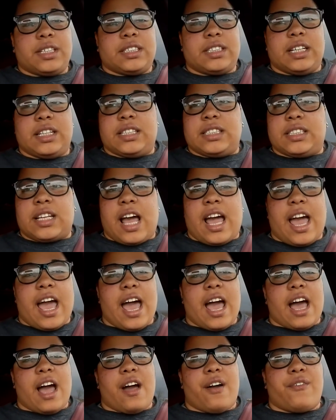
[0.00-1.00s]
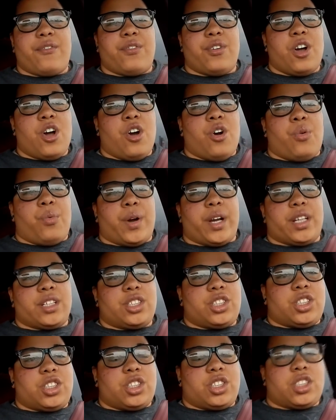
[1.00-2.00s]
diseases I have,
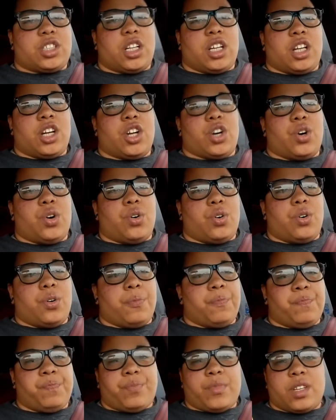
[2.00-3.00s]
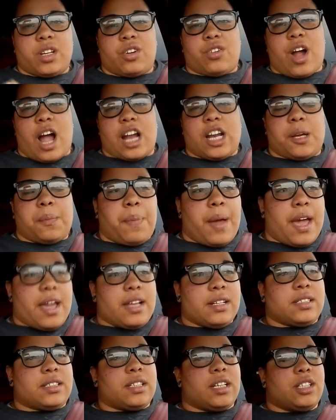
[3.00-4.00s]
which, you know, chronic
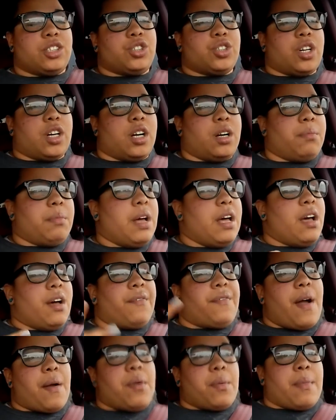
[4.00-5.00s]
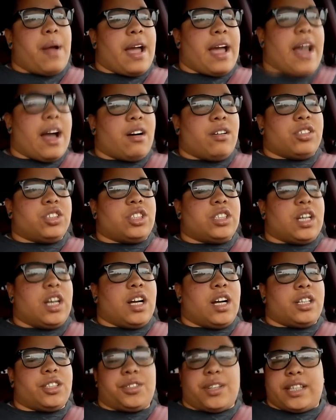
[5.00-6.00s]
pain syndrome,
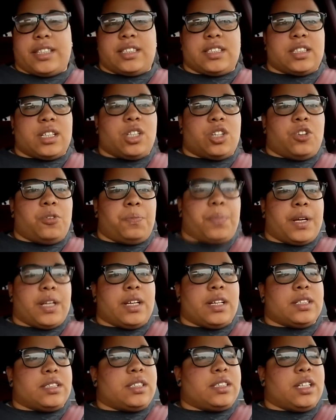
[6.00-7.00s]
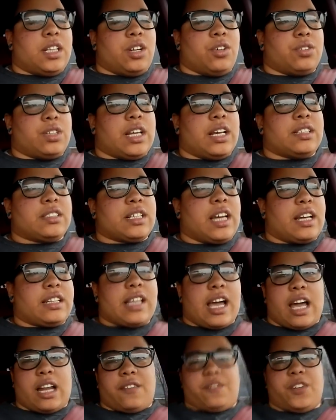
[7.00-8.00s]
fibromyalgia, traces of lupus, you know, things like
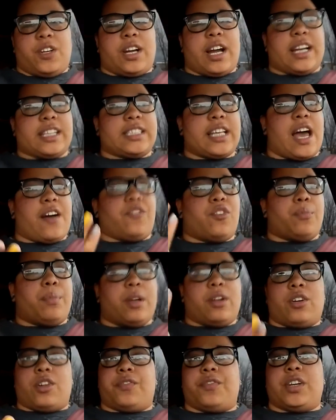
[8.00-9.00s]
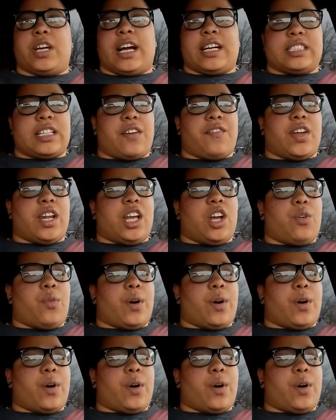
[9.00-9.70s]
that, if you guys have them, or if you guys have any